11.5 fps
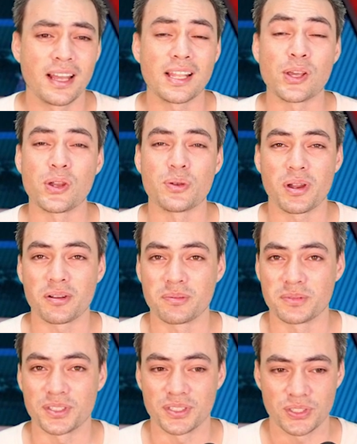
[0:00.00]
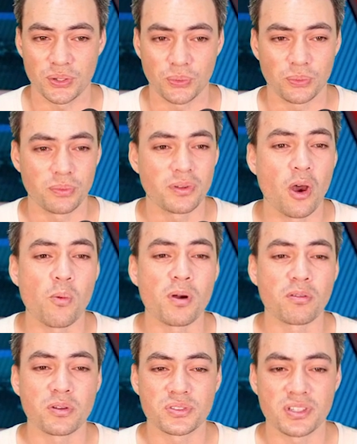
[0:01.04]
Hello and welcome to the show.
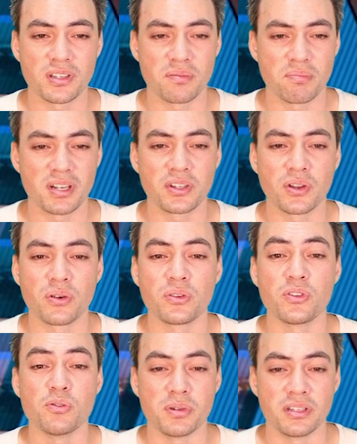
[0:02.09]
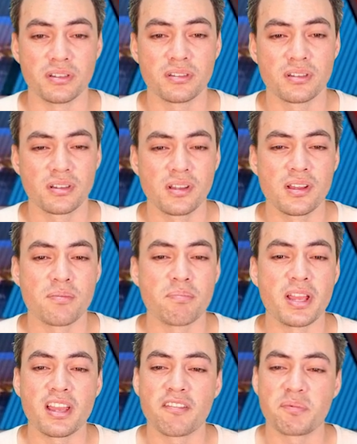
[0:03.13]
Omarosa Manigault Newman
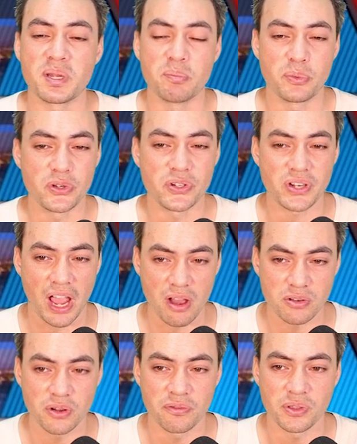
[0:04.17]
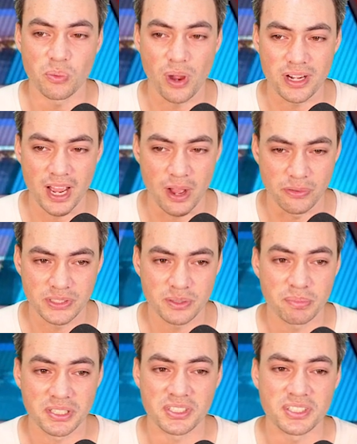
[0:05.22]
may have been booted out of the White
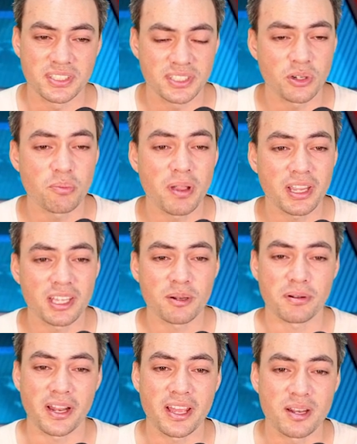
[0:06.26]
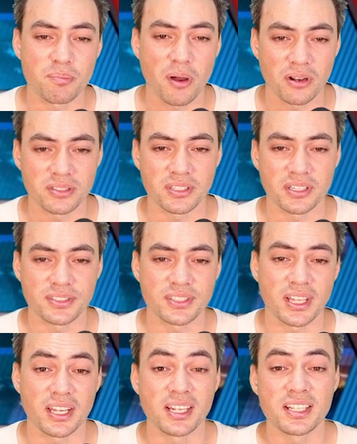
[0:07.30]
House, but she's still making a play in
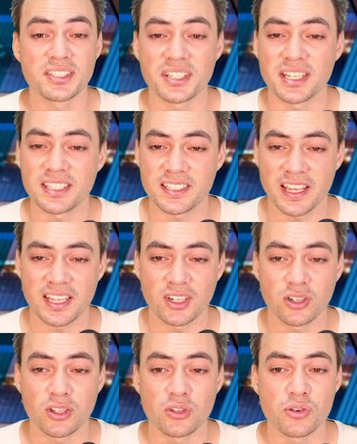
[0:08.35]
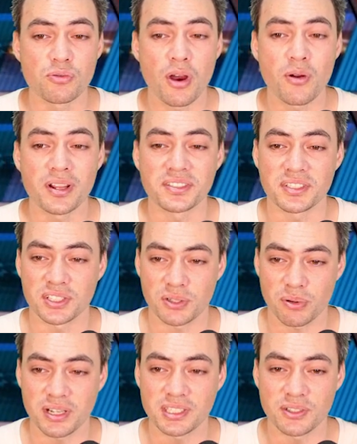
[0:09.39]
politics, allegedly taking on a new role as
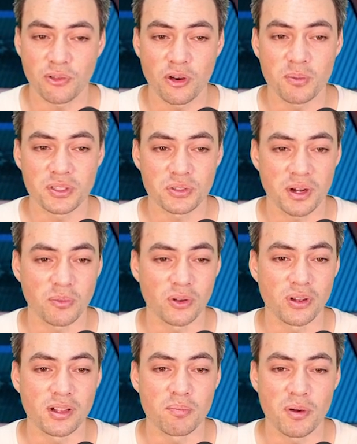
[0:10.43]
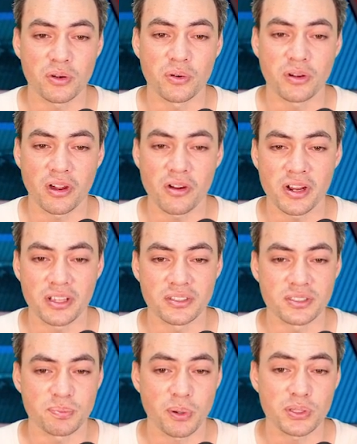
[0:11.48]
disgraced former Trump lawyer Michael
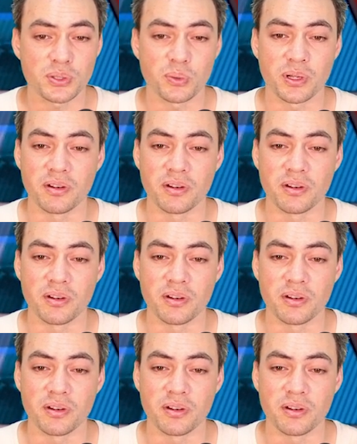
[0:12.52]
Cohen's personal